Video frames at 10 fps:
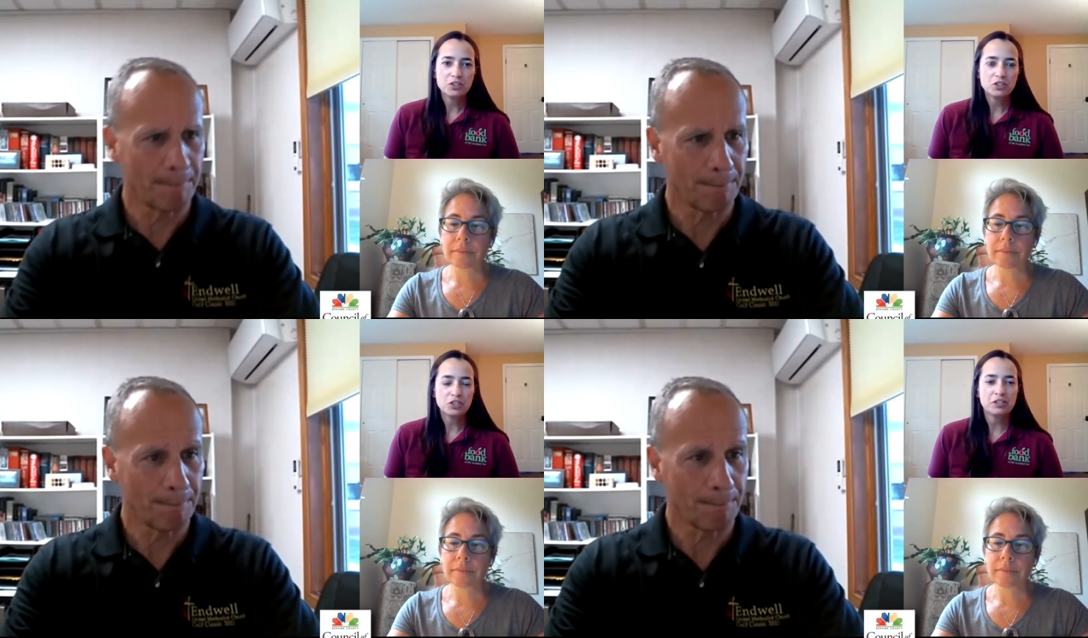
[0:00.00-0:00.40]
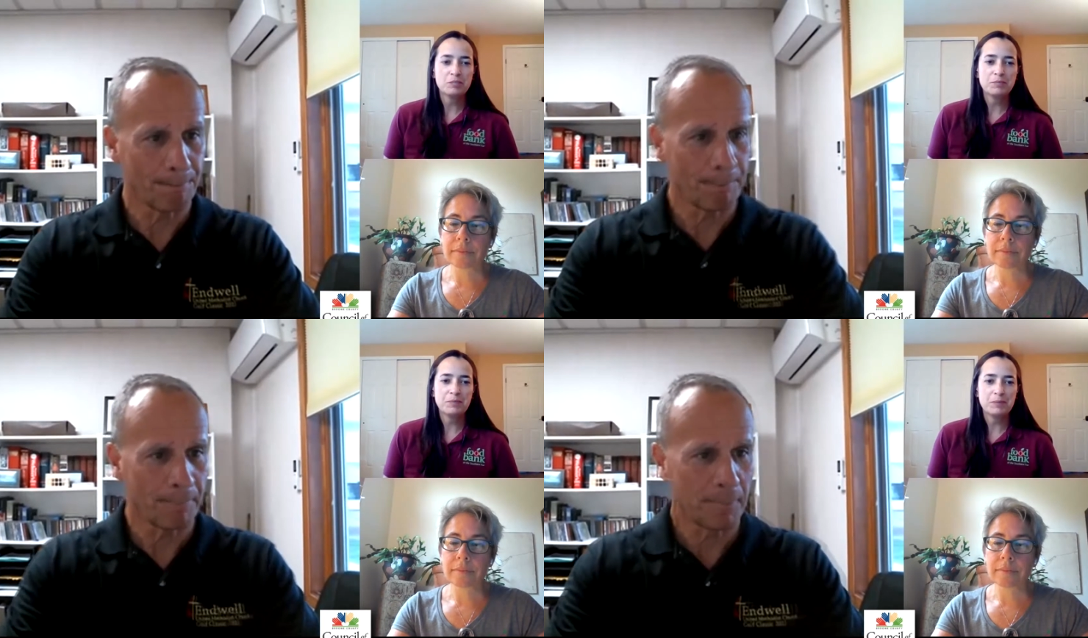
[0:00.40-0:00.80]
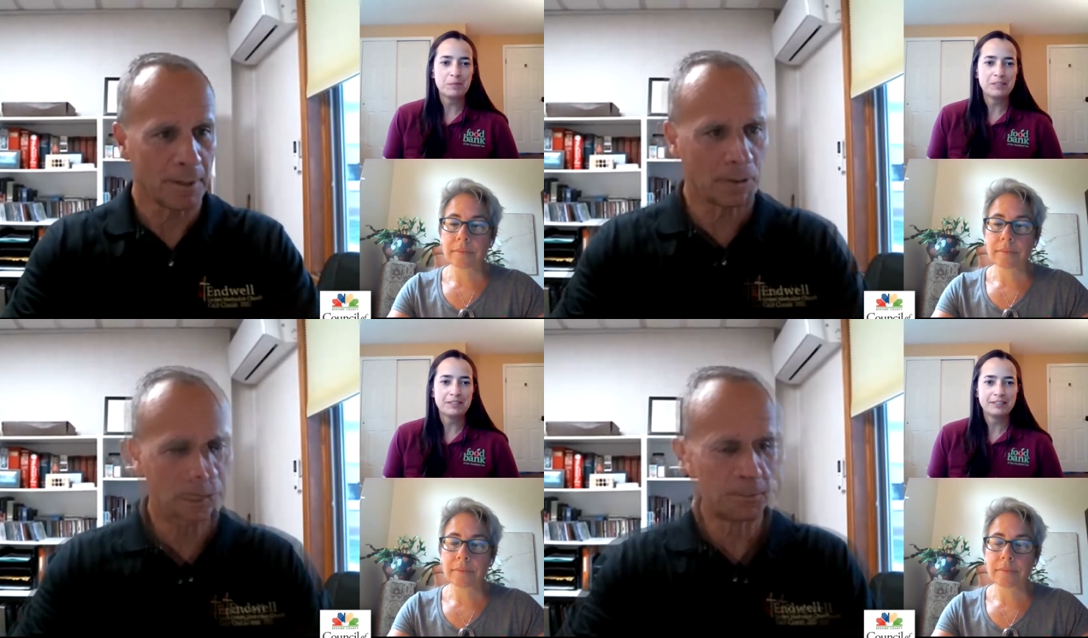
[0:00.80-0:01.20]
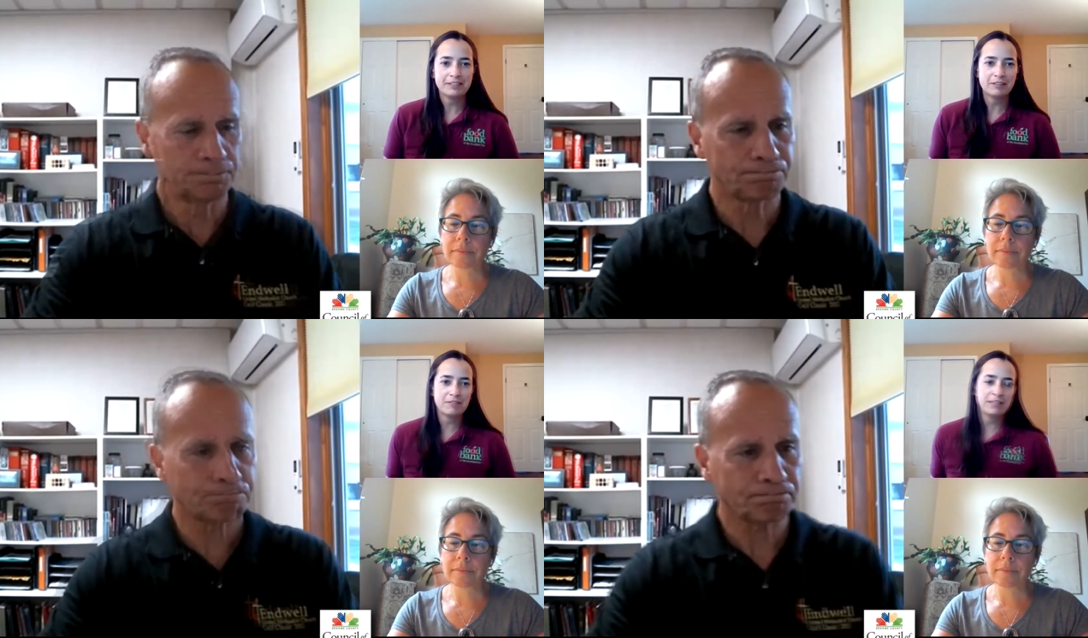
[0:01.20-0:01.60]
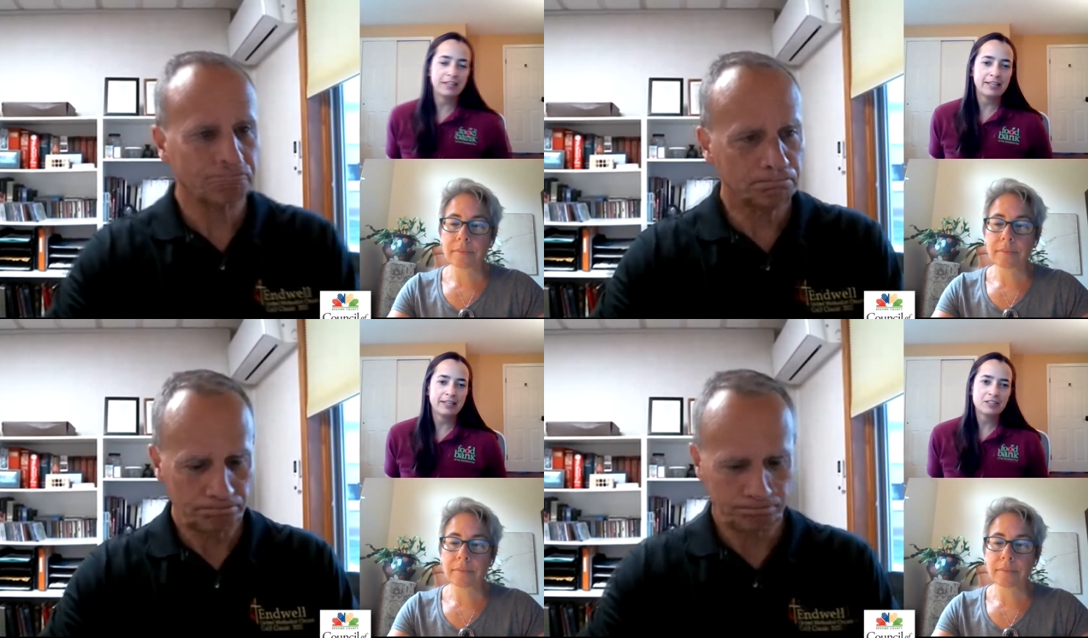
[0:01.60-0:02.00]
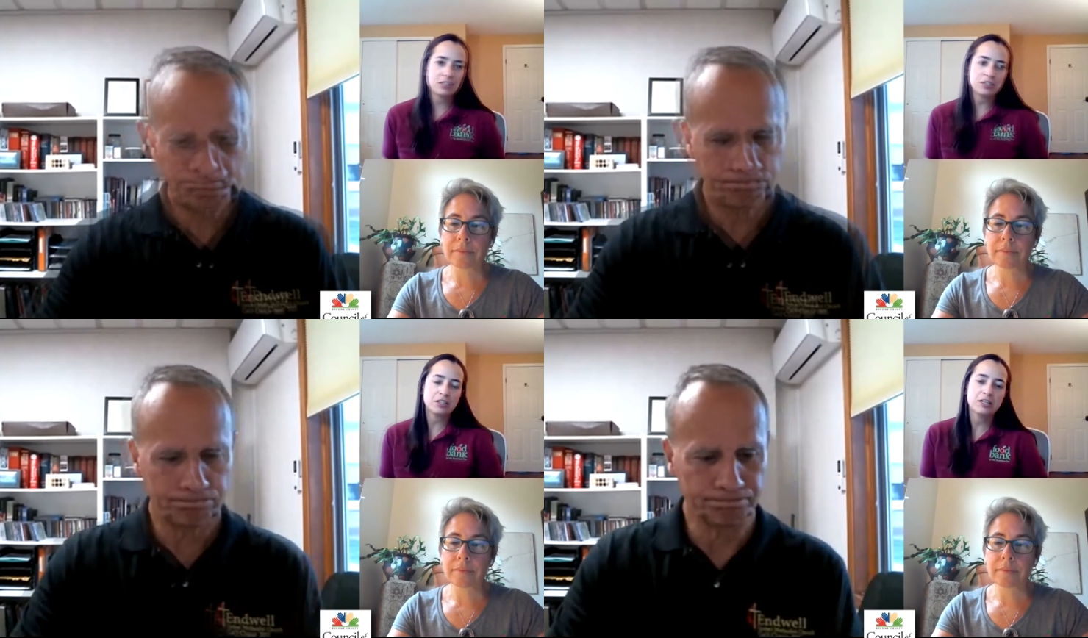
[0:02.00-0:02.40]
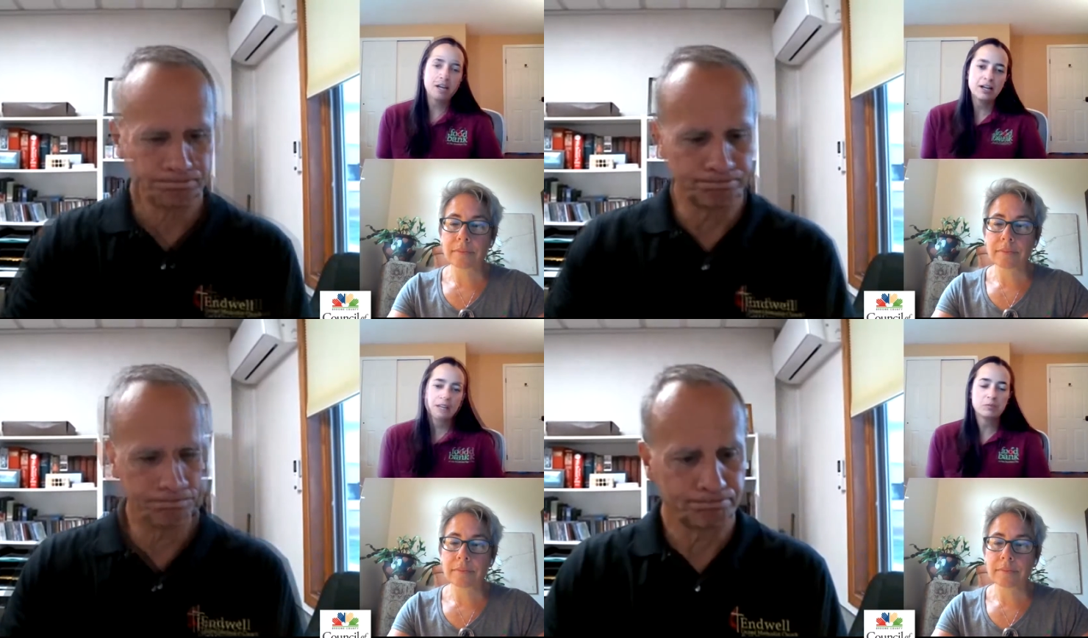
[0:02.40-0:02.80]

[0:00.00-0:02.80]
Speaker 1: Sure, I'm, I'm happy to kick off that answer.